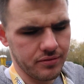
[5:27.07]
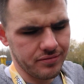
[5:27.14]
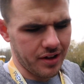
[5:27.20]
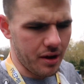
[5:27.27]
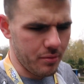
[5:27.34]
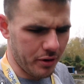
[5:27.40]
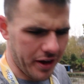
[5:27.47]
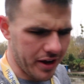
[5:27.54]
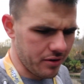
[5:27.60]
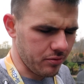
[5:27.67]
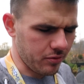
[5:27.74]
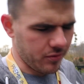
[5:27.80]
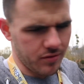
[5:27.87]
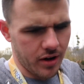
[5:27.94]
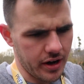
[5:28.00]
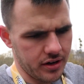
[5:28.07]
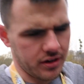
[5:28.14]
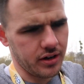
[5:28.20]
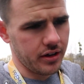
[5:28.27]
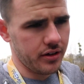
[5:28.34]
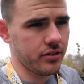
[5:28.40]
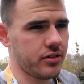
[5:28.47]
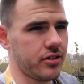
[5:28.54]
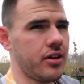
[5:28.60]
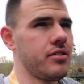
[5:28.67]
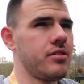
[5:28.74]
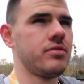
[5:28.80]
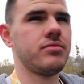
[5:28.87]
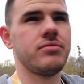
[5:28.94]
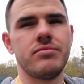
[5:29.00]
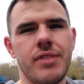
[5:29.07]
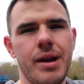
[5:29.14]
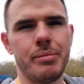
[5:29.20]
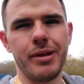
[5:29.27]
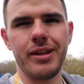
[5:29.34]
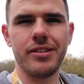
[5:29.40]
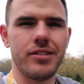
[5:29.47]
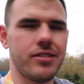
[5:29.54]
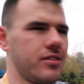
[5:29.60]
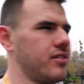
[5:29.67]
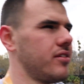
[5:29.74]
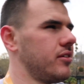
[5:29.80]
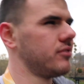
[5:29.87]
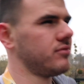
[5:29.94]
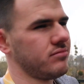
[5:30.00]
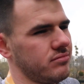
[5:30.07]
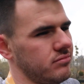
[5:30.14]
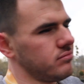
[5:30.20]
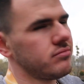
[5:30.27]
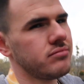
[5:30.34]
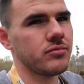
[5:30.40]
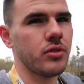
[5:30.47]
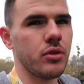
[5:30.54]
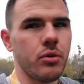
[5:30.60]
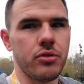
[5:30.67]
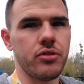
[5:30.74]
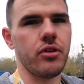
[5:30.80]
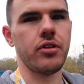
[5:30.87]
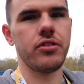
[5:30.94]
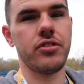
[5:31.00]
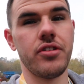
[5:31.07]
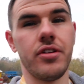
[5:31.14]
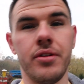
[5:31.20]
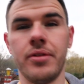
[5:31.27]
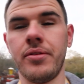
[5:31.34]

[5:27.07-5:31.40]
Fire Brigade ride closed, Rapids, all sorts.